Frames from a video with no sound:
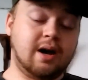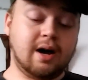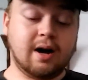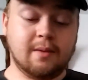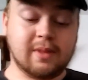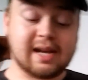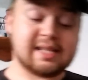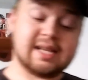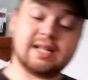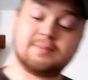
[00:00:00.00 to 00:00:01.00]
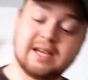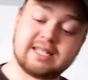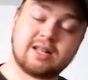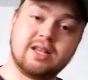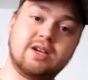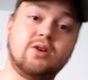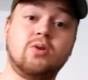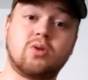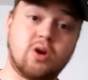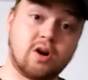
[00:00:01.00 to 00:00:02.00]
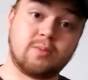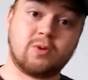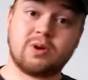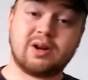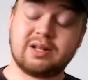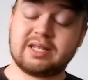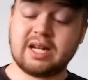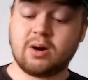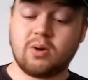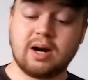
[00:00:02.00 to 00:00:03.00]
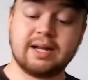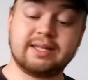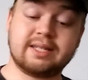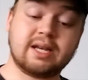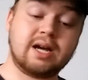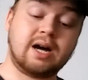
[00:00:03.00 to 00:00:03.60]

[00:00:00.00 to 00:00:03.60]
Like I said, it's basically Google Cardboard on steroids.